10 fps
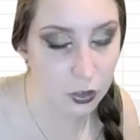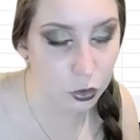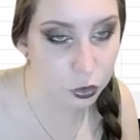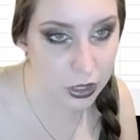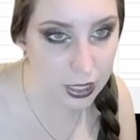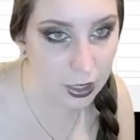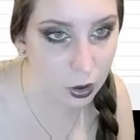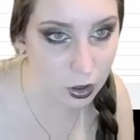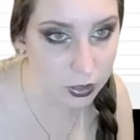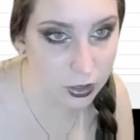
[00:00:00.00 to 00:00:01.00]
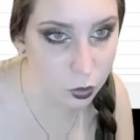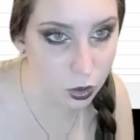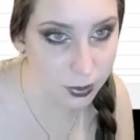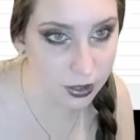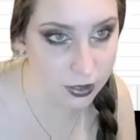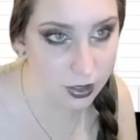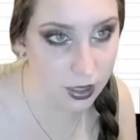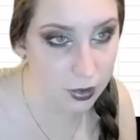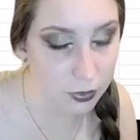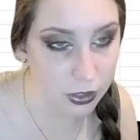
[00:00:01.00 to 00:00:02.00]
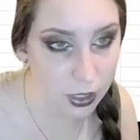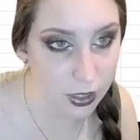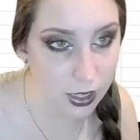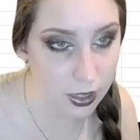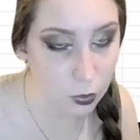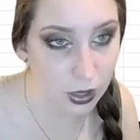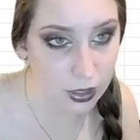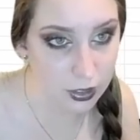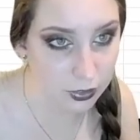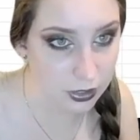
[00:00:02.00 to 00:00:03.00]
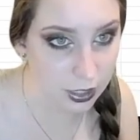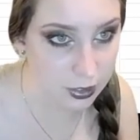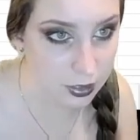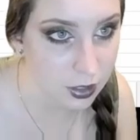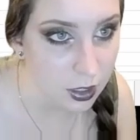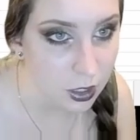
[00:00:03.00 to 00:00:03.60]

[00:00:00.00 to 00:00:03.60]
treating all these formulas very in a relative sense.